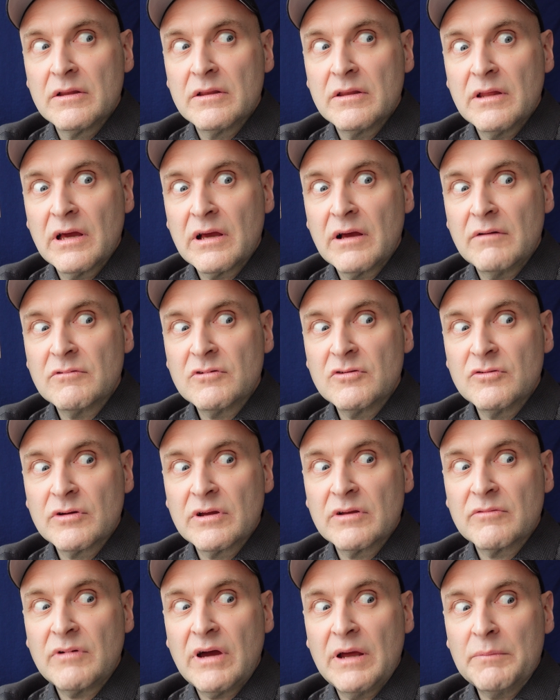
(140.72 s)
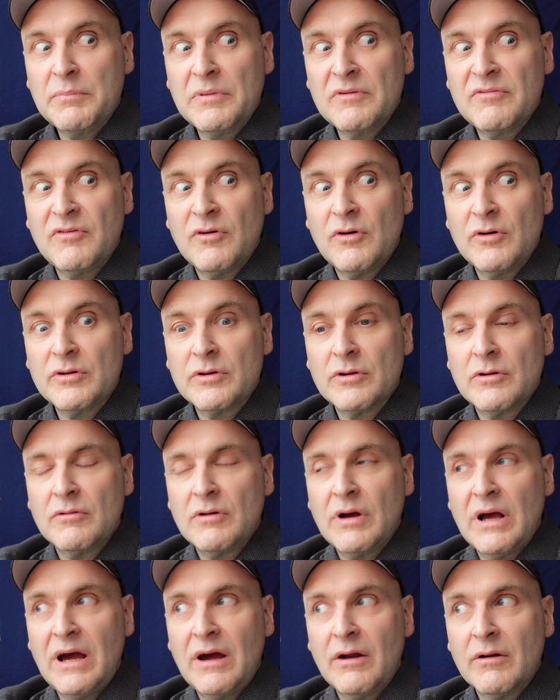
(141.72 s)
I was looking right before, you know,
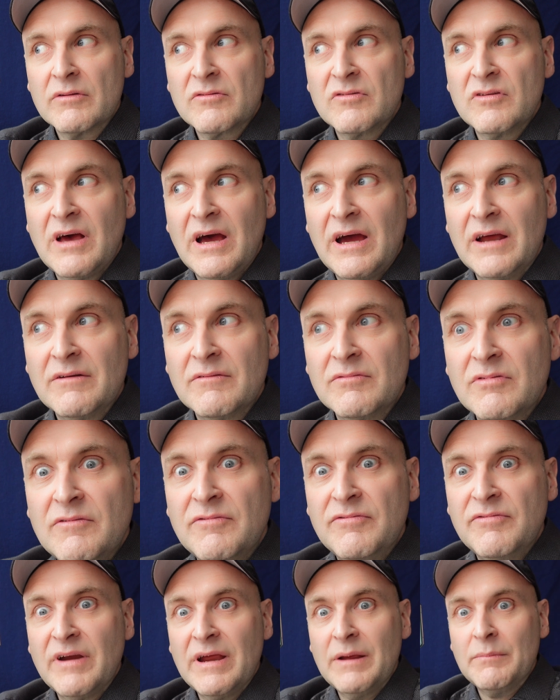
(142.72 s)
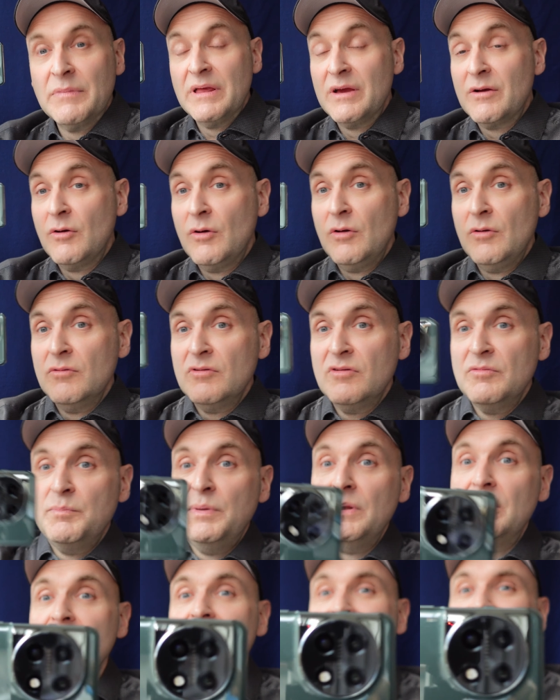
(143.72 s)
outside of the frame. They always
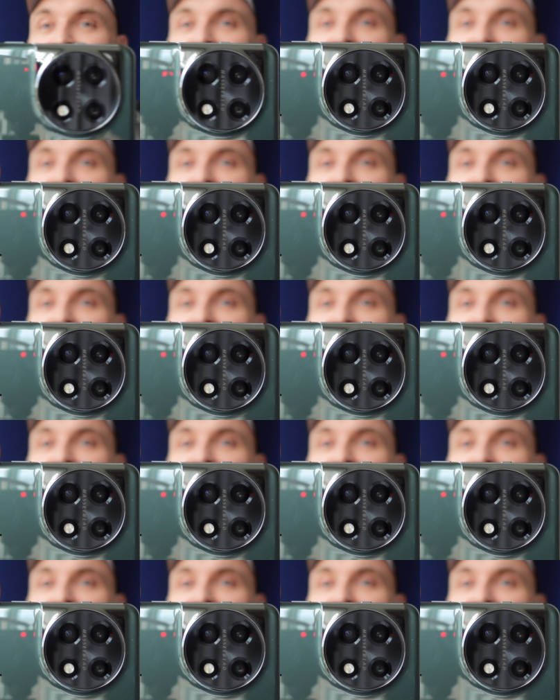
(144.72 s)
be looking